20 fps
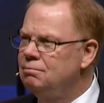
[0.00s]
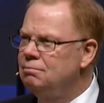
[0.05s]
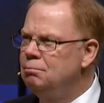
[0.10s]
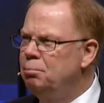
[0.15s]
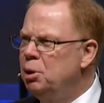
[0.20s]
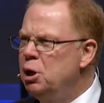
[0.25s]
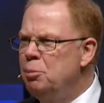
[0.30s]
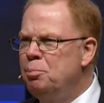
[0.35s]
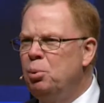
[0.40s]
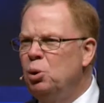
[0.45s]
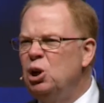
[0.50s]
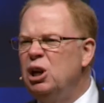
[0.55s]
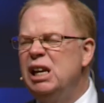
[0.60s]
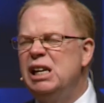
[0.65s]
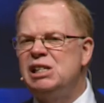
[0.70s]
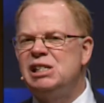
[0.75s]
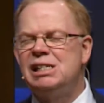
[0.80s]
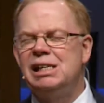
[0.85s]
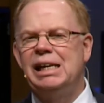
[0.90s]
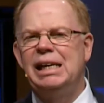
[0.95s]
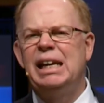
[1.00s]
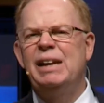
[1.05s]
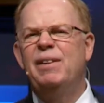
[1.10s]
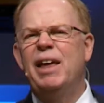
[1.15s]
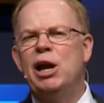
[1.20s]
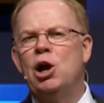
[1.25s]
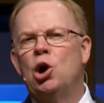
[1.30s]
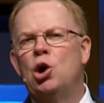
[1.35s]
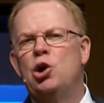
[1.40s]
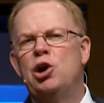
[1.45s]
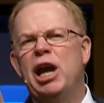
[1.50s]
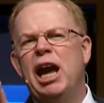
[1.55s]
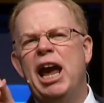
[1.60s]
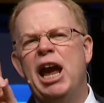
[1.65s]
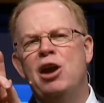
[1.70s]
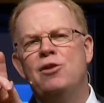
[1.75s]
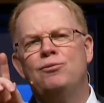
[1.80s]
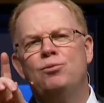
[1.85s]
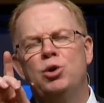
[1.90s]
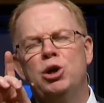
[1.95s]
people listening, and they heard
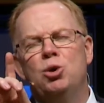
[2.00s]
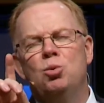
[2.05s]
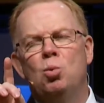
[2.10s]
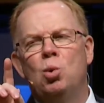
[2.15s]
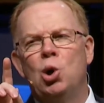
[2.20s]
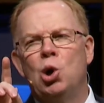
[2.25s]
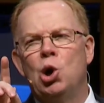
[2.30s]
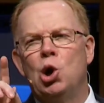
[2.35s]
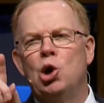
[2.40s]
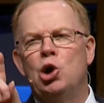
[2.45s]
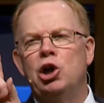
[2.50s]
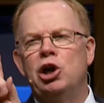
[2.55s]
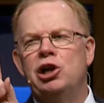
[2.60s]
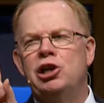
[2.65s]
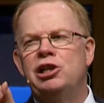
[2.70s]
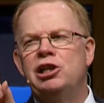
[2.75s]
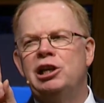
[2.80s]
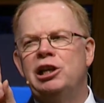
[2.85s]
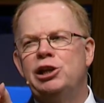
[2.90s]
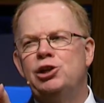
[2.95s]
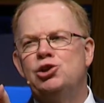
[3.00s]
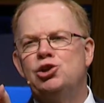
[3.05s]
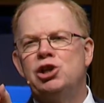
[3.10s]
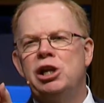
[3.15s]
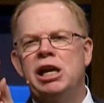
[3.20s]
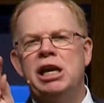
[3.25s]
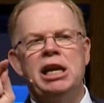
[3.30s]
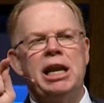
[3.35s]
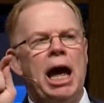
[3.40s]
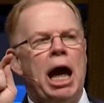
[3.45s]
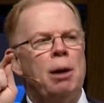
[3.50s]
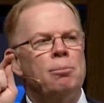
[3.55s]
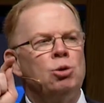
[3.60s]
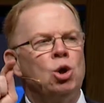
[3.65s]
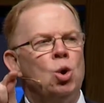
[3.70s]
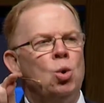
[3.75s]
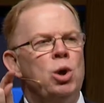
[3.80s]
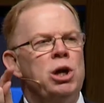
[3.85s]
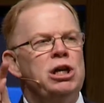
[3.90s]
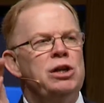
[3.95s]
every word until he said, I'm
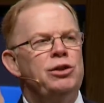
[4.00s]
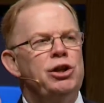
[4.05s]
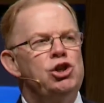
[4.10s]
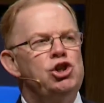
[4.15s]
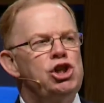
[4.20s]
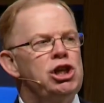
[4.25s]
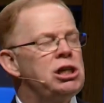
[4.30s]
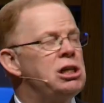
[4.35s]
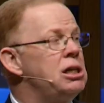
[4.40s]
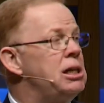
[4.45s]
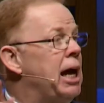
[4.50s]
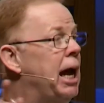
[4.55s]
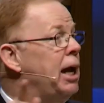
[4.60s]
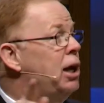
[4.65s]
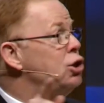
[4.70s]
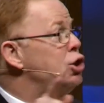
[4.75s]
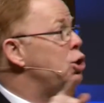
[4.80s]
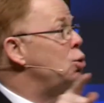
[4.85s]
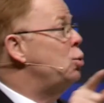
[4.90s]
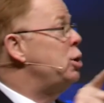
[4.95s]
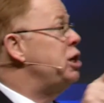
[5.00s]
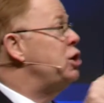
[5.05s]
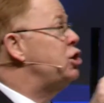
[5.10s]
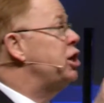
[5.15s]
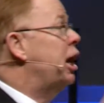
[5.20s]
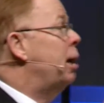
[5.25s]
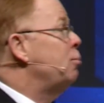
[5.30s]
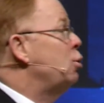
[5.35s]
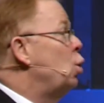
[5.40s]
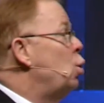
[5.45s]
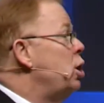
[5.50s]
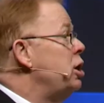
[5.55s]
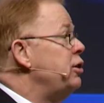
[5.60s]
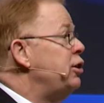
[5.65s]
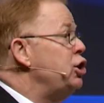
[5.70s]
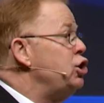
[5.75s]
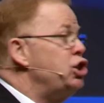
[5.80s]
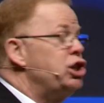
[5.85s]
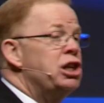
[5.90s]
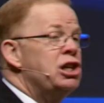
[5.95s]
going to the Gentiles. And when he said, I'm going to the
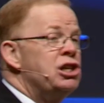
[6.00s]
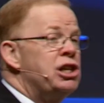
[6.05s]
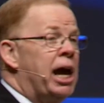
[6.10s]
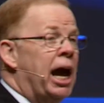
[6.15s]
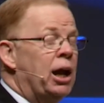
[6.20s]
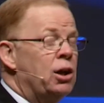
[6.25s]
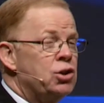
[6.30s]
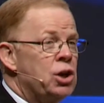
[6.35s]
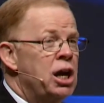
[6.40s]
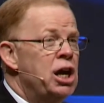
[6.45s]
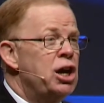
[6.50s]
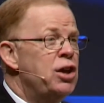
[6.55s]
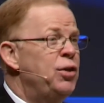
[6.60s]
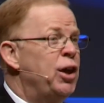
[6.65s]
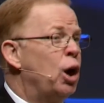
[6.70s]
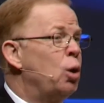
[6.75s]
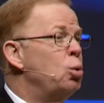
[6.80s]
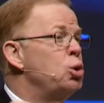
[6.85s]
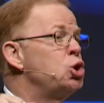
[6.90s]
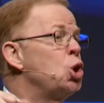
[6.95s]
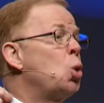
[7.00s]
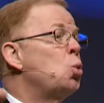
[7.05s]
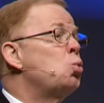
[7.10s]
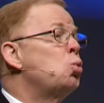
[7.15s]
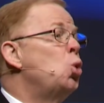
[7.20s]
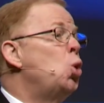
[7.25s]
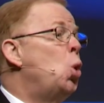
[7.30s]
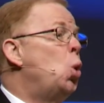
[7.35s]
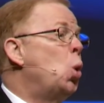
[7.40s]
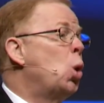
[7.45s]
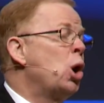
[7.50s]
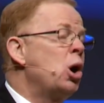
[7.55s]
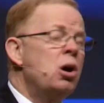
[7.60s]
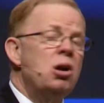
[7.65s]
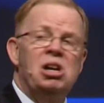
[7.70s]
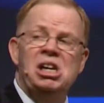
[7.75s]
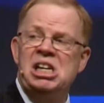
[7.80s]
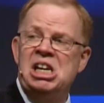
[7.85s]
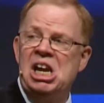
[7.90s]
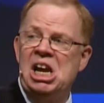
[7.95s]
Gentiles, there was a roar
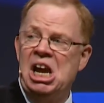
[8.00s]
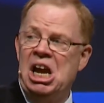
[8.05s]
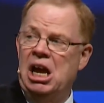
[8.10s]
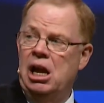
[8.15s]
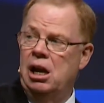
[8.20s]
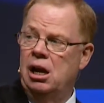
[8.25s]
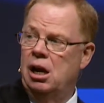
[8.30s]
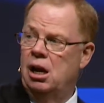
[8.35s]
again.